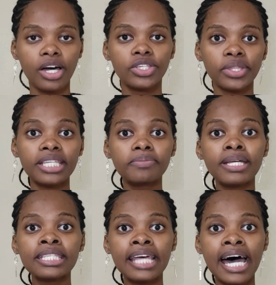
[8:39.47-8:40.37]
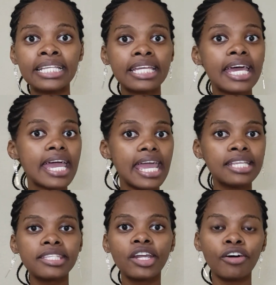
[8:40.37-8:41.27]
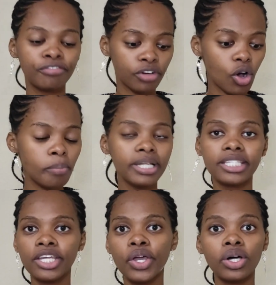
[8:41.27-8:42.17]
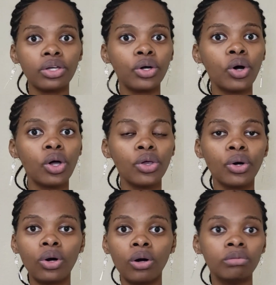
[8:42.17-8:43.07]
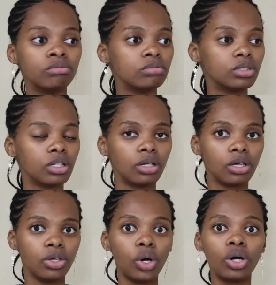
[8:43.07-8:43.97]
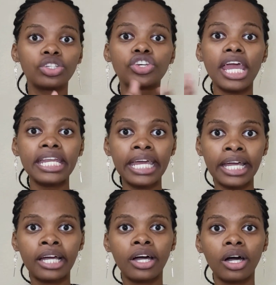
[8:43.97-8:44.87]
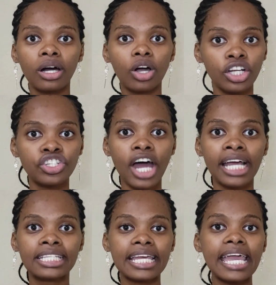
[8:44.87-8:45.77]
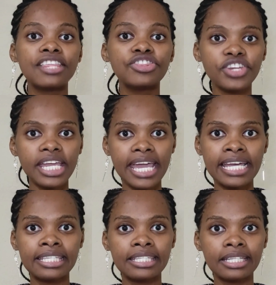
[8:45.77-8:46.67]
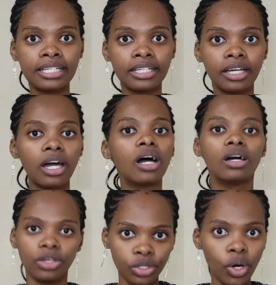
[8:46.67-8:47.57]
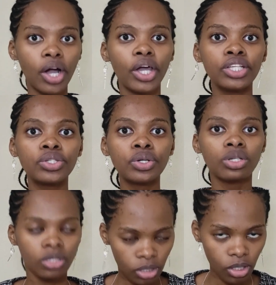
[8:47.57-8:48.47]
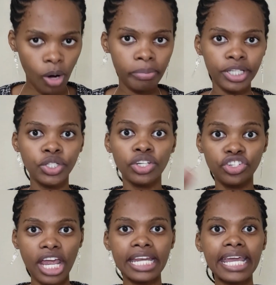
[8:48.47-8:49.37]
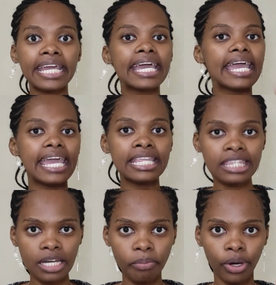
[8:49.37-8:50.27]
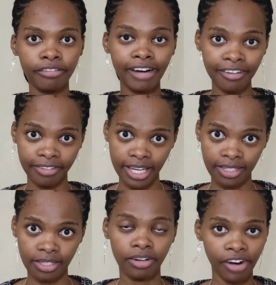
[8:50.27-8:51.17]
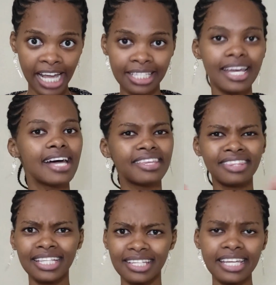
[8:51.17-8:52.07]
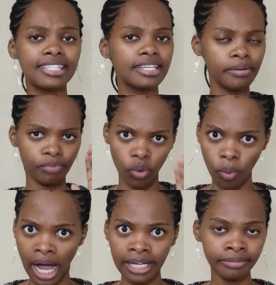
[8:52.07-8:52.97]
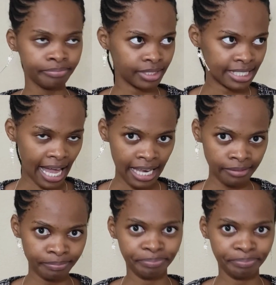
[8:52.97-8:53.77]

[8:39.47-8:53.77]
So this means that instead of completing your training contract in 3 years, you are going to complete your training in 3.5 years, right? I think that's easy. 1, done.